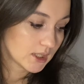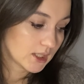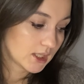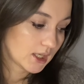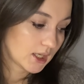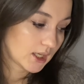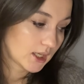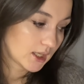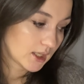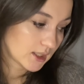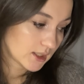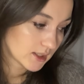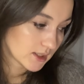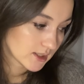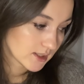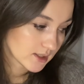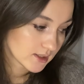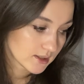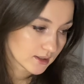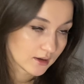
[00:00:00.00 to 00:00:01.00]

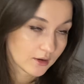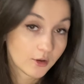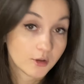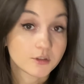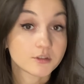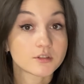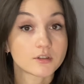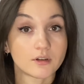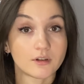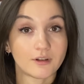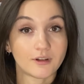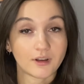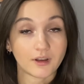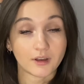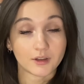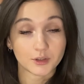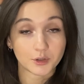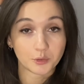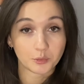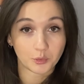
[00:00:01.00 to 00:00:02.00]
It's also
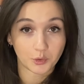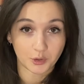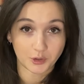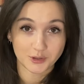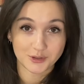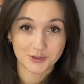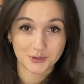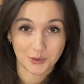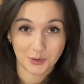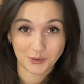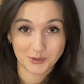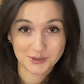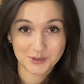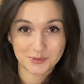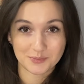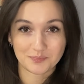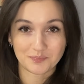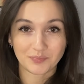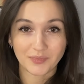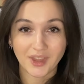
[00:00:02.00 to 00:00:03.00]
colorwork
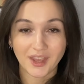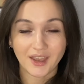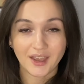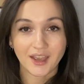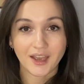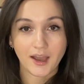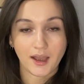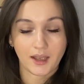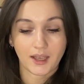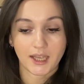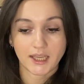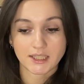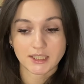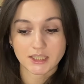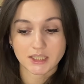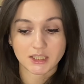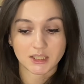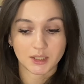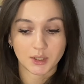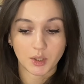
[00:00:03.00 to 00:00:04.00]
socks,
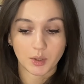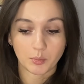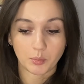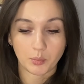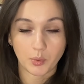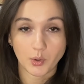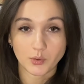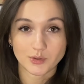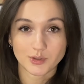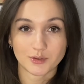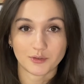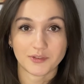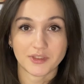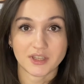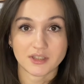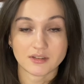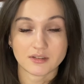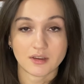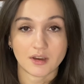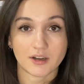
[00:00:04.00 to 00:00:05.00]
and both of
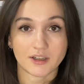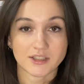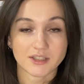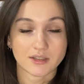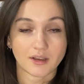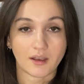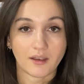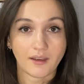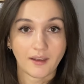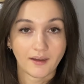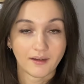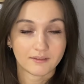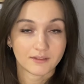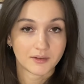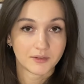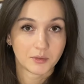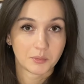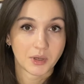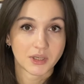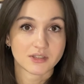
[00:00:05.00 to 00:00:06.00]
these yarns I have
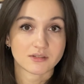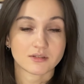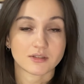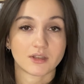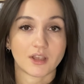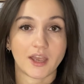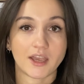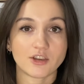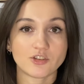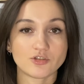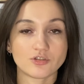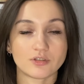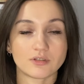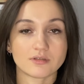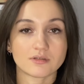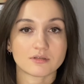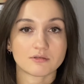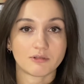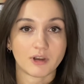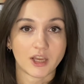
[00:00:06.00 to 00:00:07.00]
in my stash.
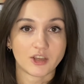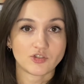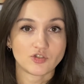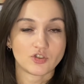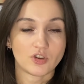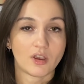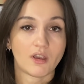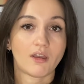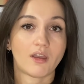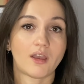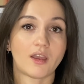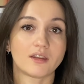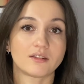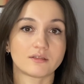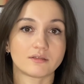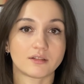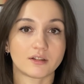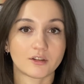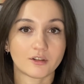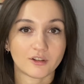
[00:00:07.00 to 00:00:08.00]
It's Regia and
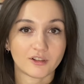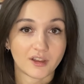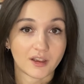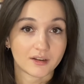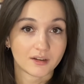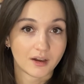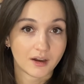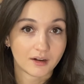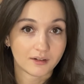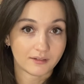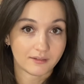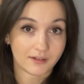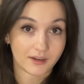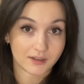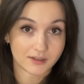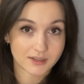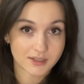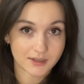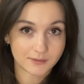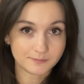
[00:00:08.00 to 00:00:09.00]
Filcolana
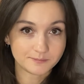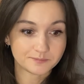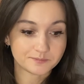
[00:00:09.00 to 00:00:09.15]
Arvetta.